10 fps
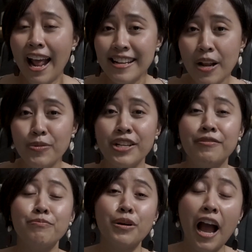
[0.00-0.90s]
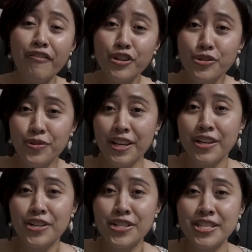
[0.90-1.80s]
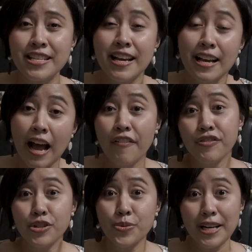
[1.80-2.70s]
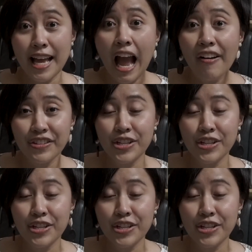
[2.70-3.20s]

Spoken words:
and then after 2.5